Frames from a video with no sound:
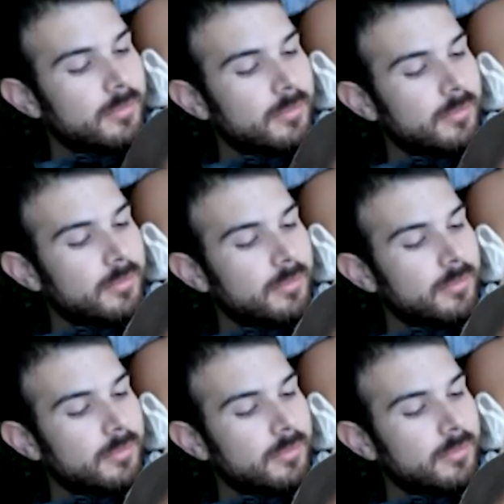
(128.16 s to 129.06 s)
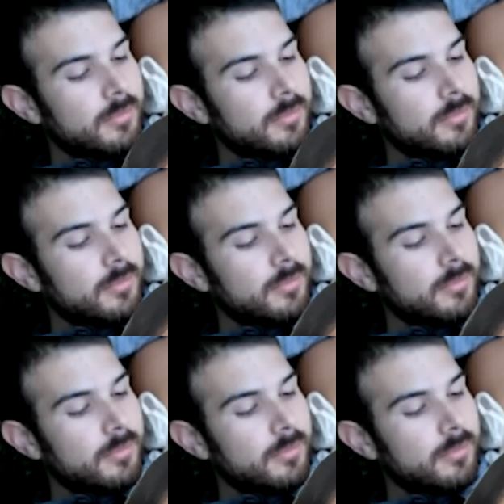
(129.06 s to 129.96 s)

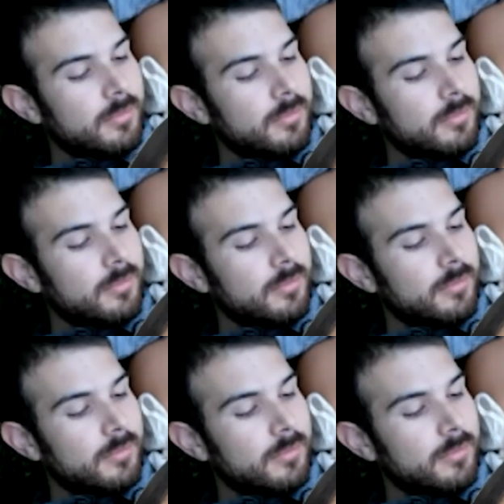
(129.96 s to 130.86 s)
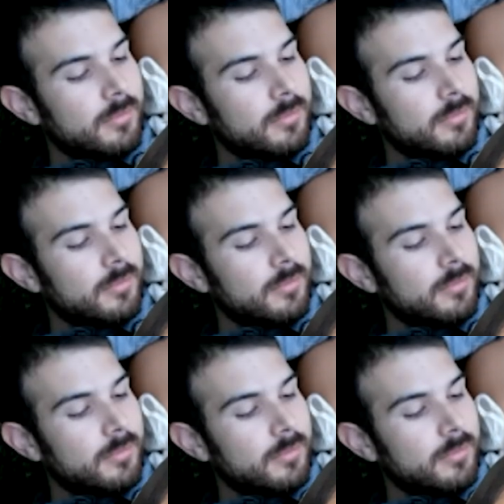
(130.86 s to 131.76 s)

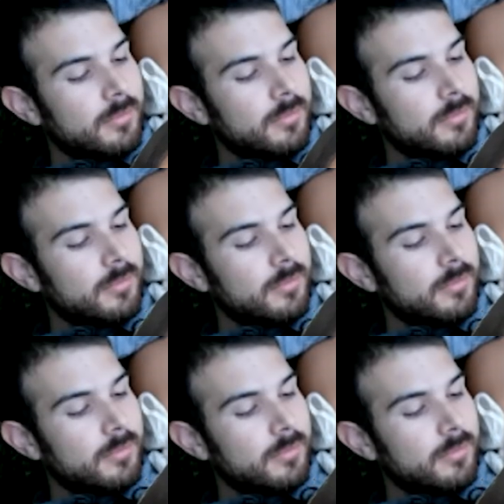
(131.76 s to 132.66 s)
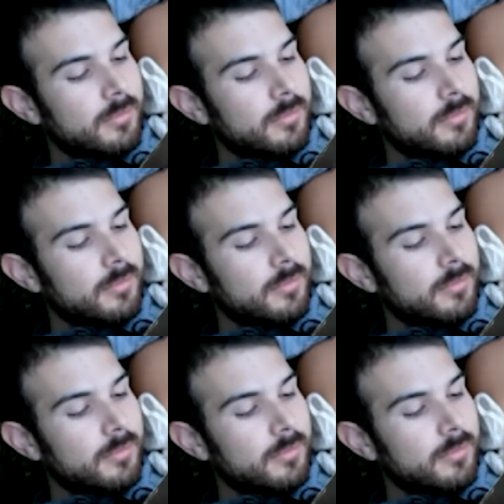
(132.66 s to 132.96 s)
No words are spoken by the person on screen.